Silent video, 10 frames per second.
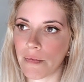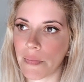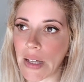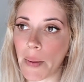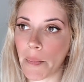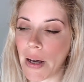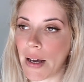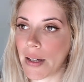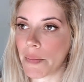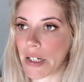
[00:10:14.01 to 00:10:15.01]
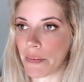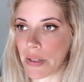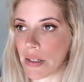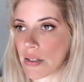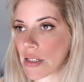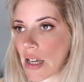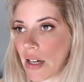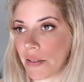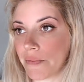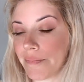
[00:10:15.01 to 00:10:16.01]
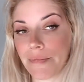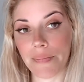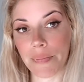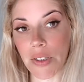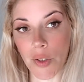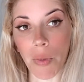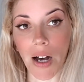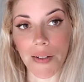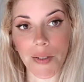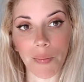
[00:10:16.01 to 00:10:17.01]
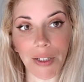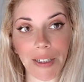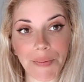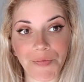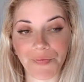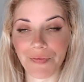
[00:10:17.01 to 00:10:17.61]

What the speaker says: that my babies and, you know, possibly,